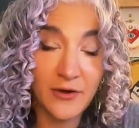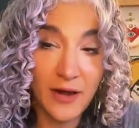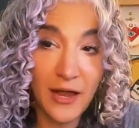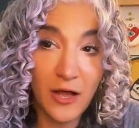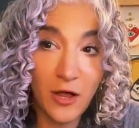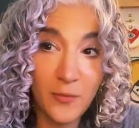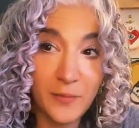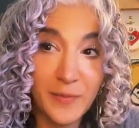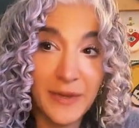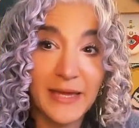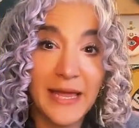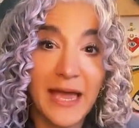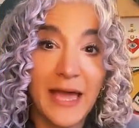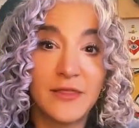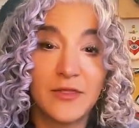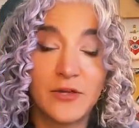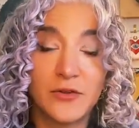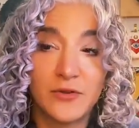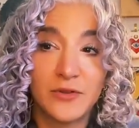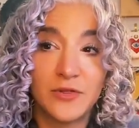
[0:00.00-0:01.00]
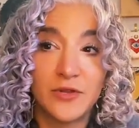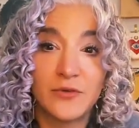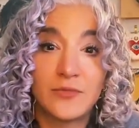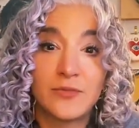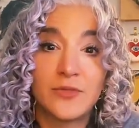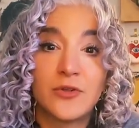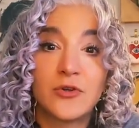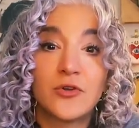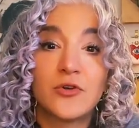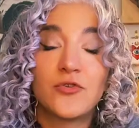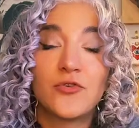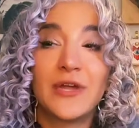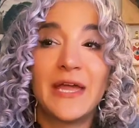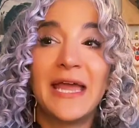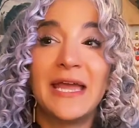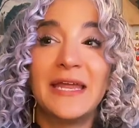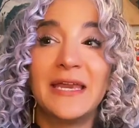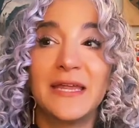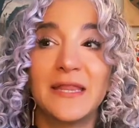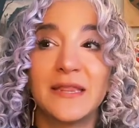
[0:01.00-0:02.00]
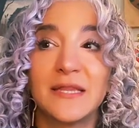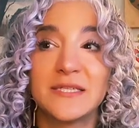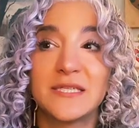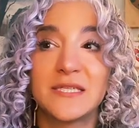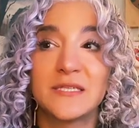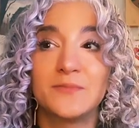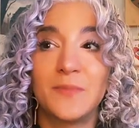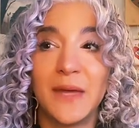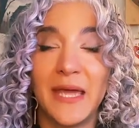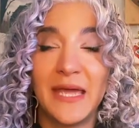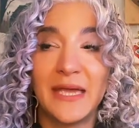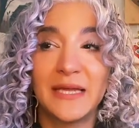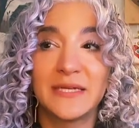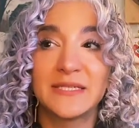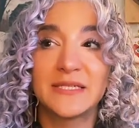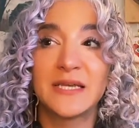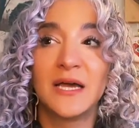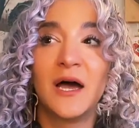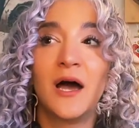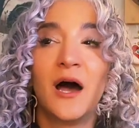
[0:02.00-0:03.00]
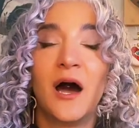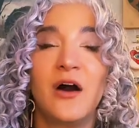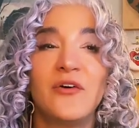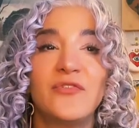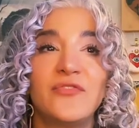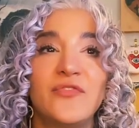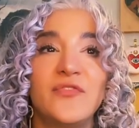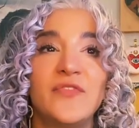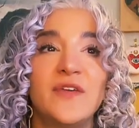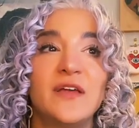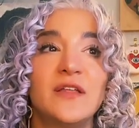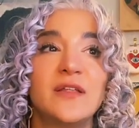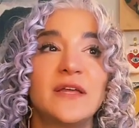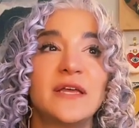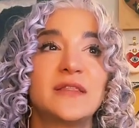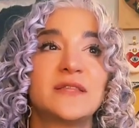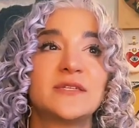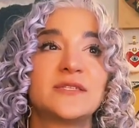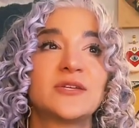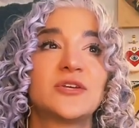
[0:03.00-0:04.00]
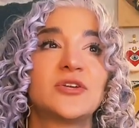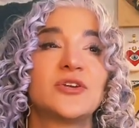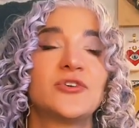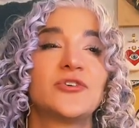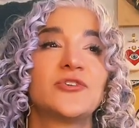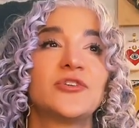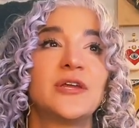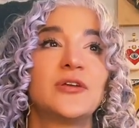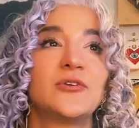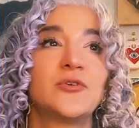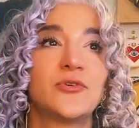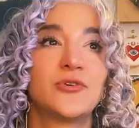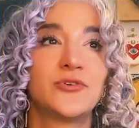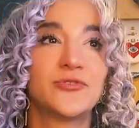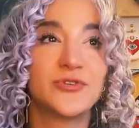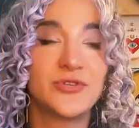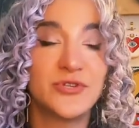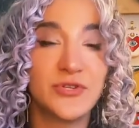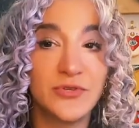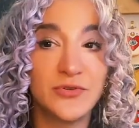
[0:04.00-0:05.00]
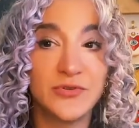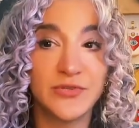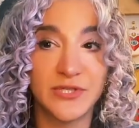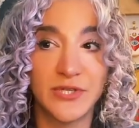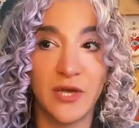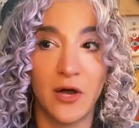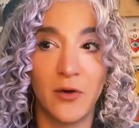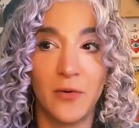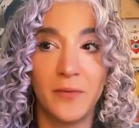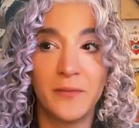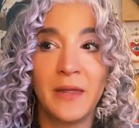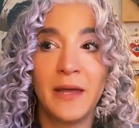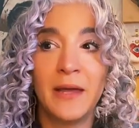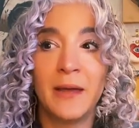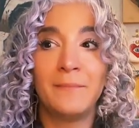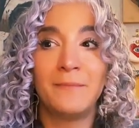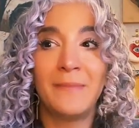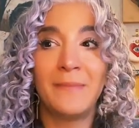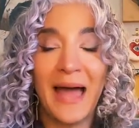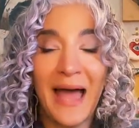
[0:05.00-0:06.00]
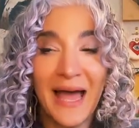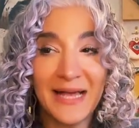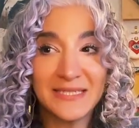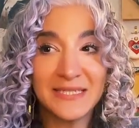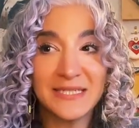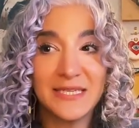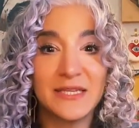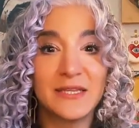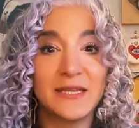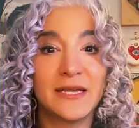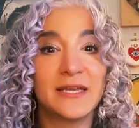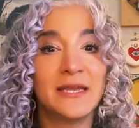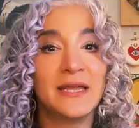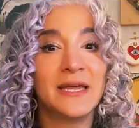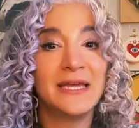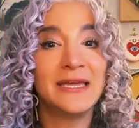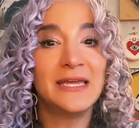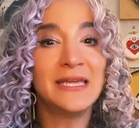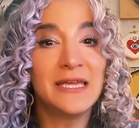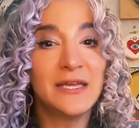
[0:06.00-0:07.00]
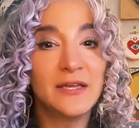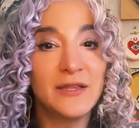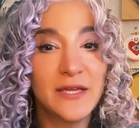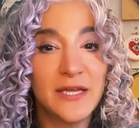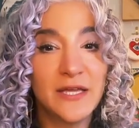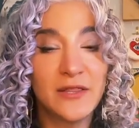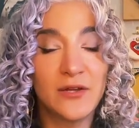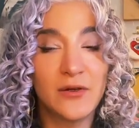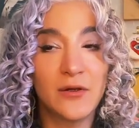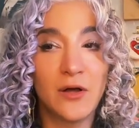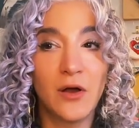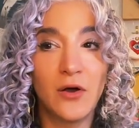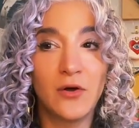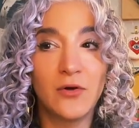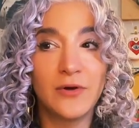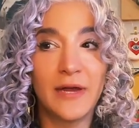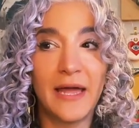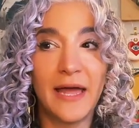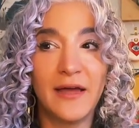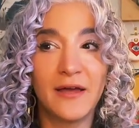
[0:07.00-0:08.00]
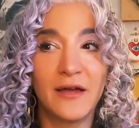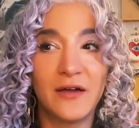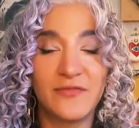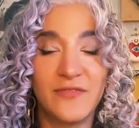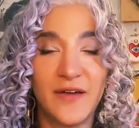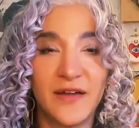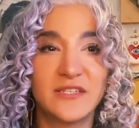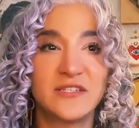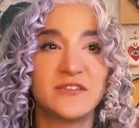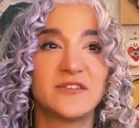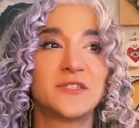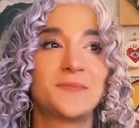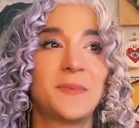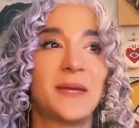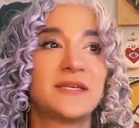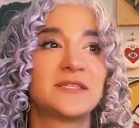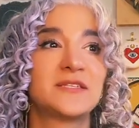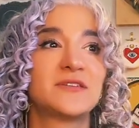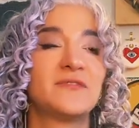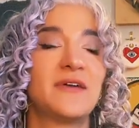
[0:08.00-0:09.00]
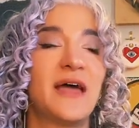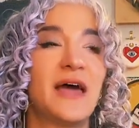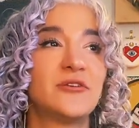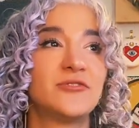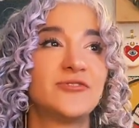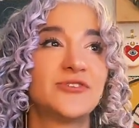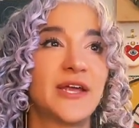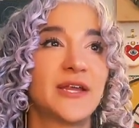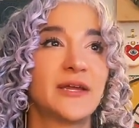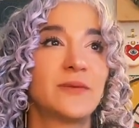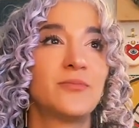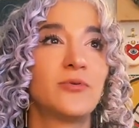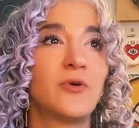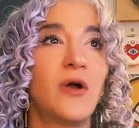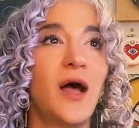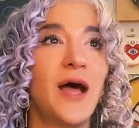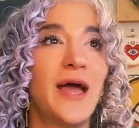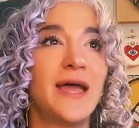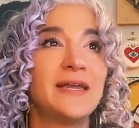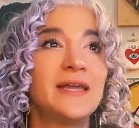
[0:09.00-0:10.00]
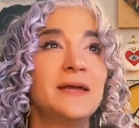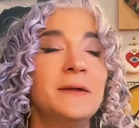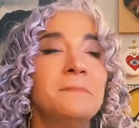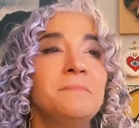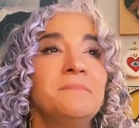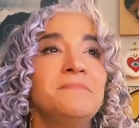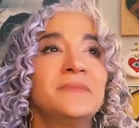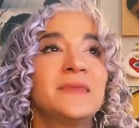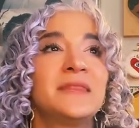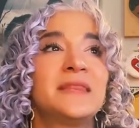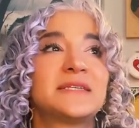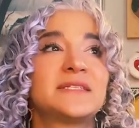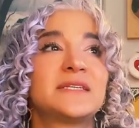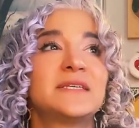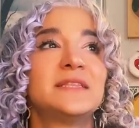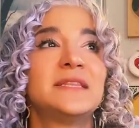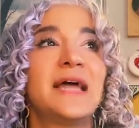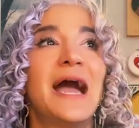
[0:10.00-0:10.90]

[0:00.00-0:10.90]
They're helping, and they're creating this space of feeling the security in order to do so. Masculine healing their own effective space of energetic pride that's